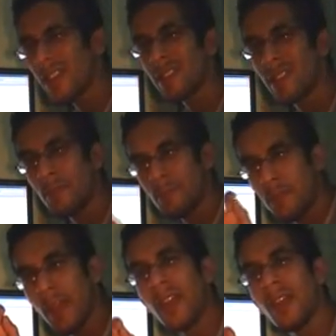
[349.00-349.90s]
gets a
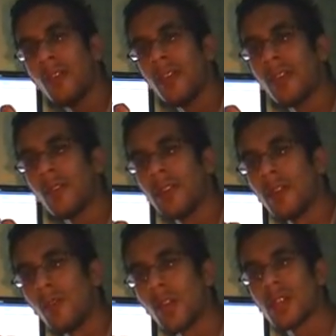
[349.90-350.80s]
bit annoying when
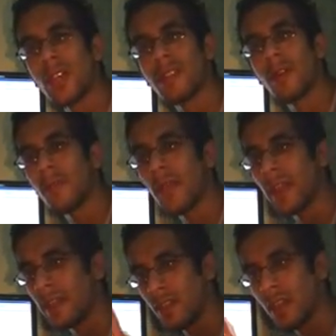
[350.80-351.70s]
you're watching something
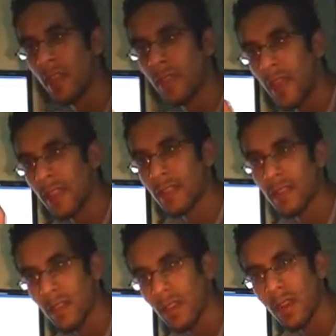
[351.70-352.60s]
and you get that
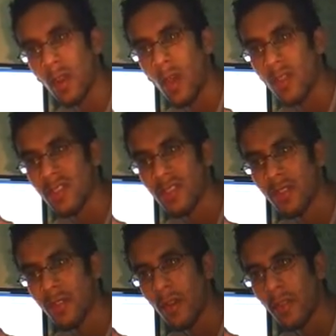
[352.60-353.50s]
gloss
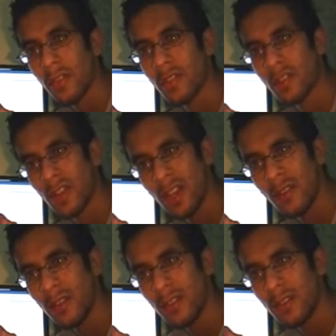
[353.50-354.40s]
on the screen.
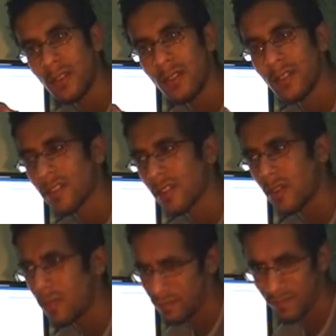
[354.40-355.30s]

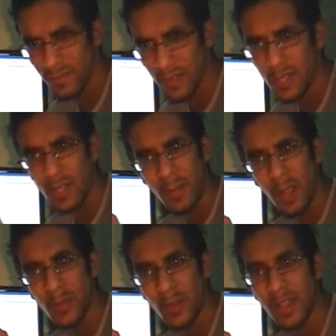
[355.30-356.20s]
So you
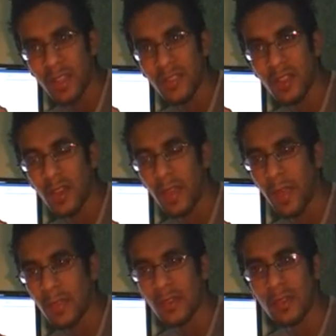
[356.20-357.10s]
might want to consider
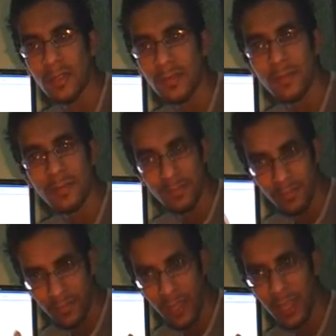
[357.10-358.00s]
that too.
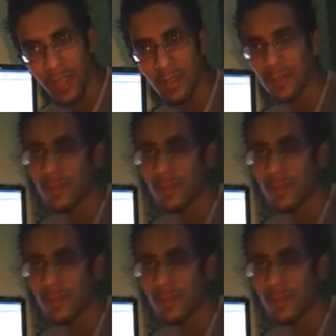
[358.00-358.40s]
Thank you.